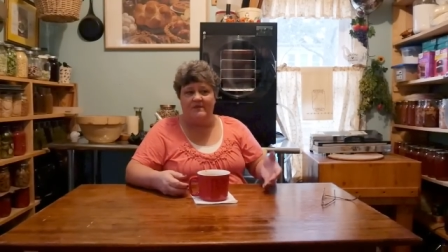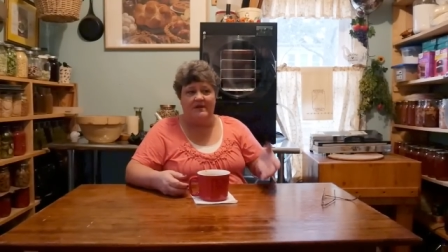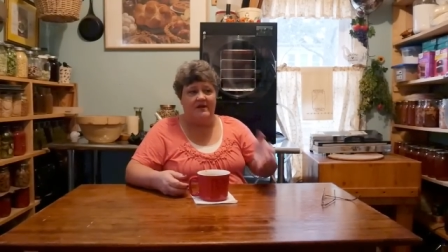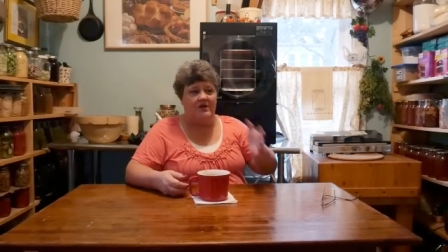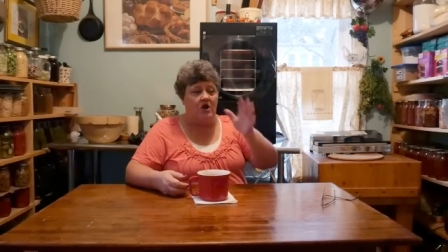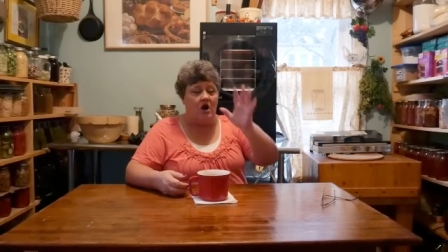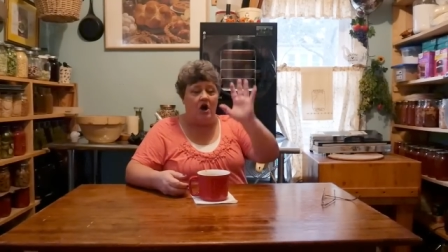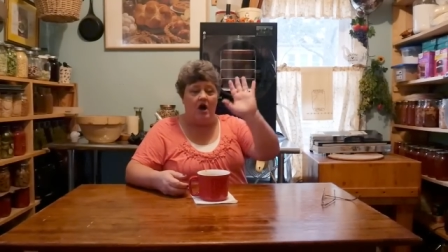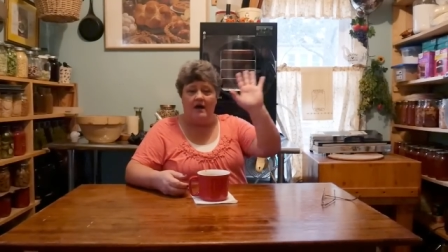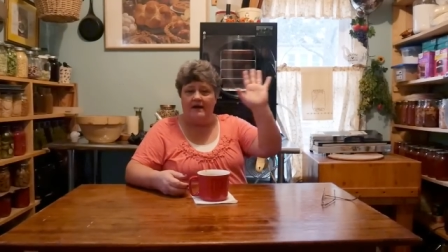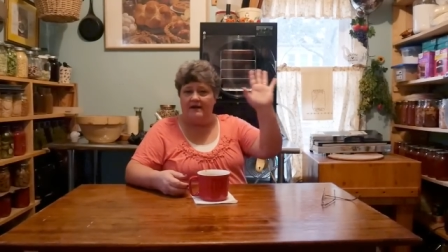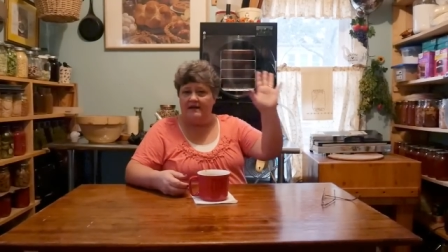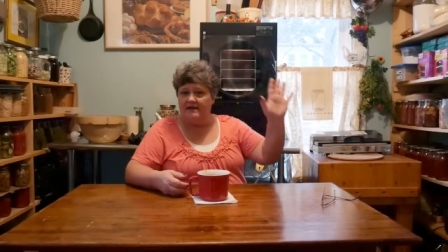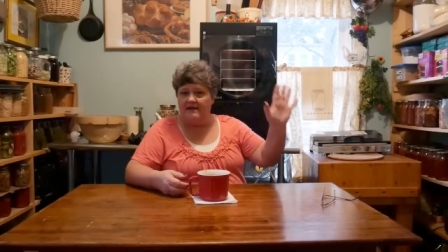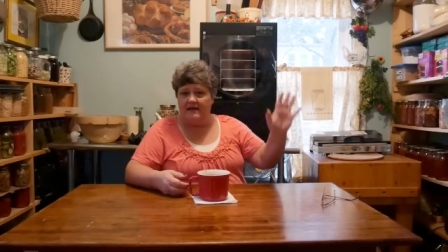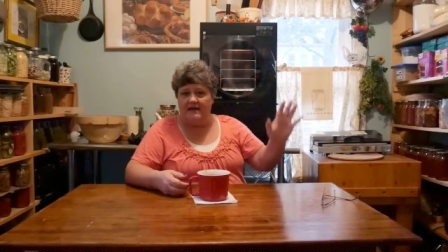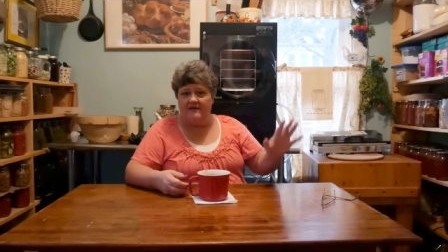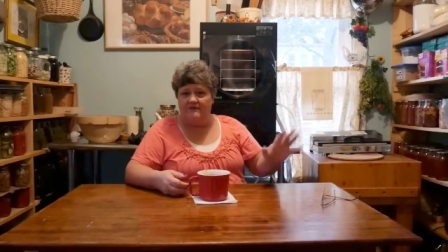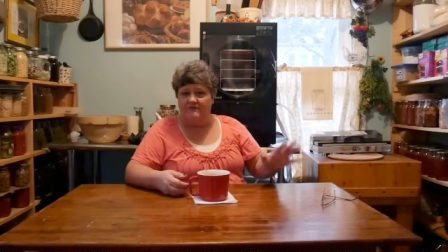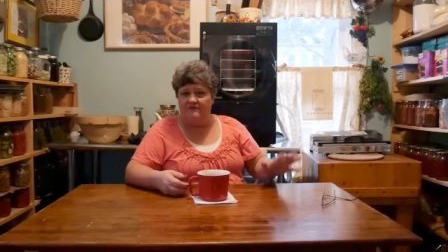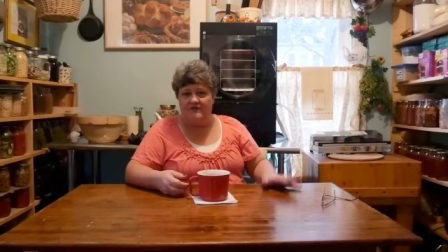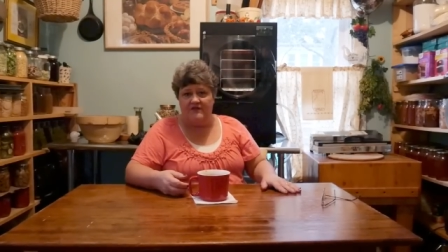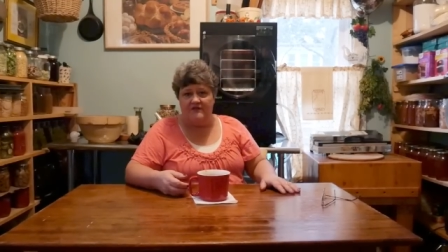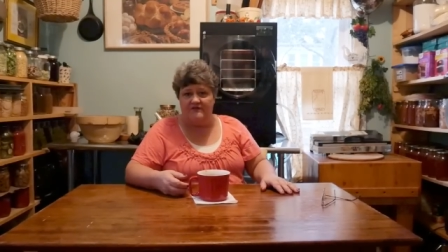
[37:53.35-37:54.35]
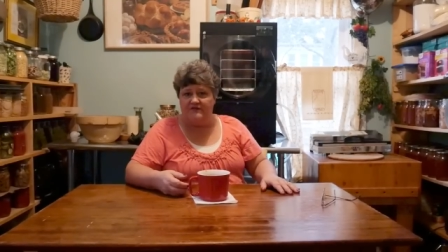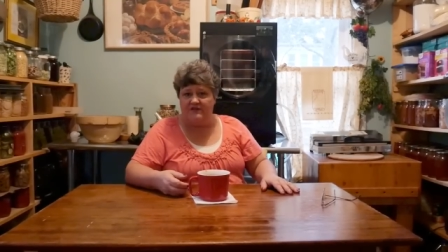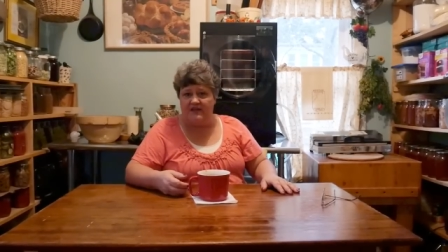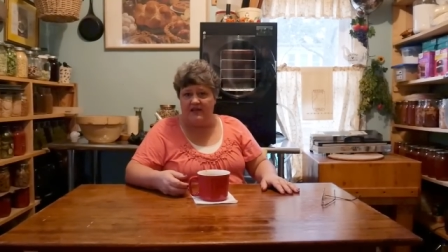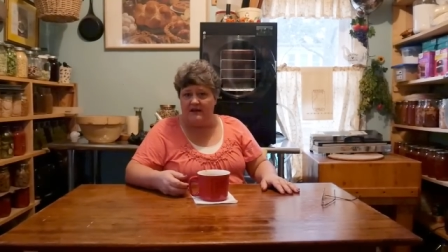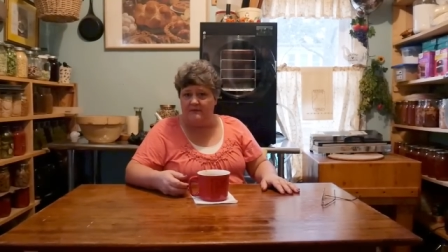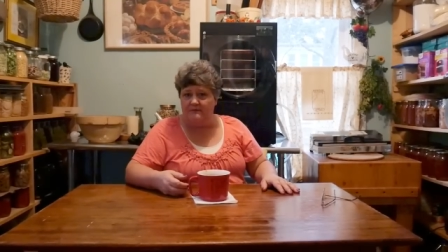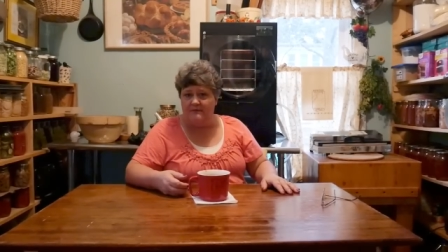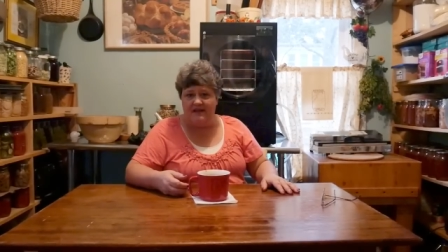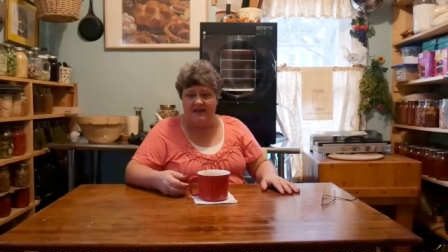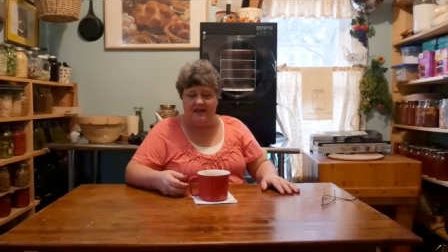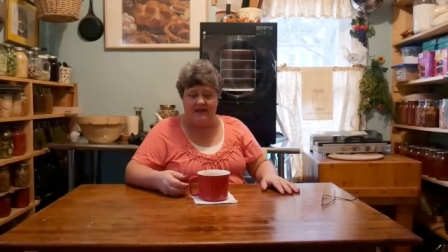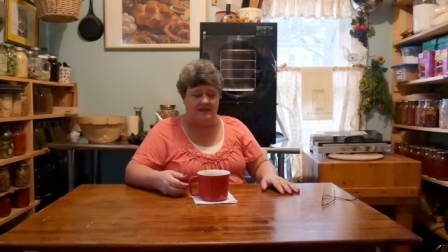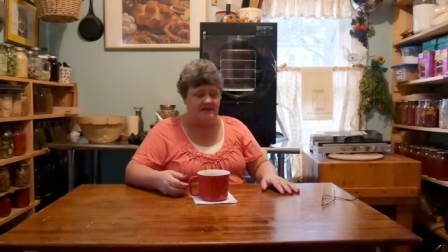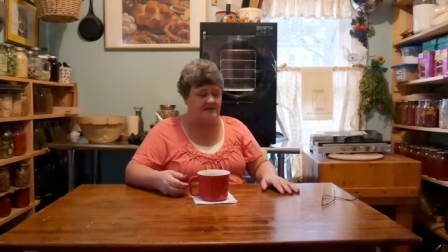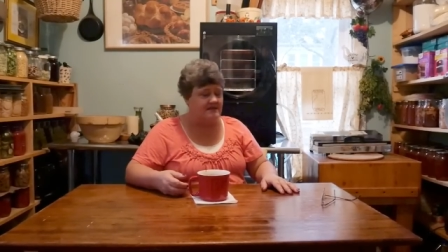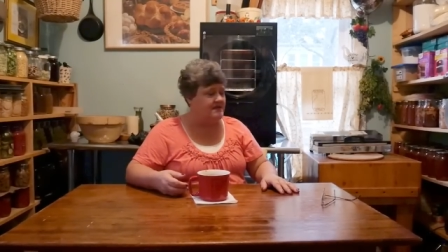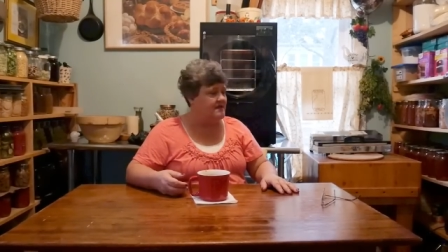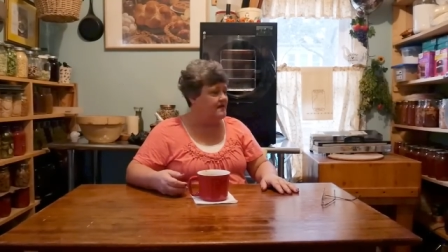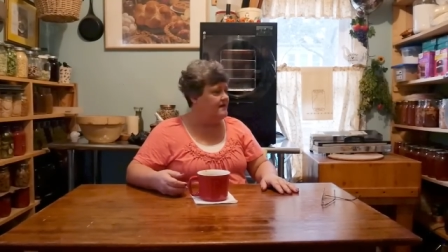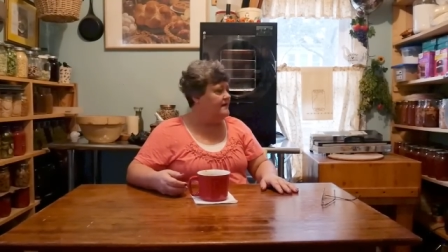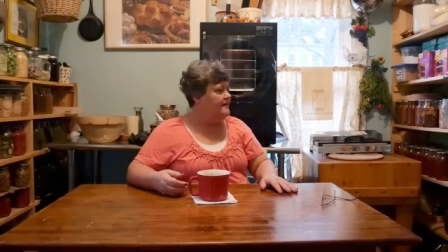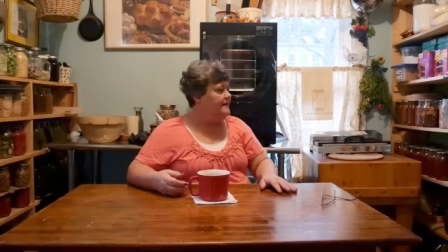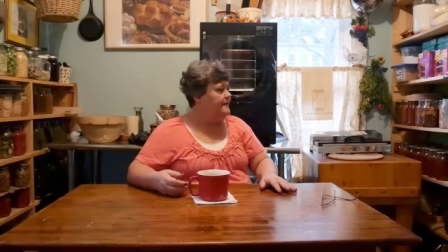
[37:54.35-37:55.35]
be gone in, in fifteen
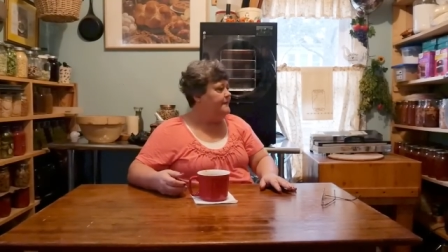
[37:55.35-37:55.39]
minutes.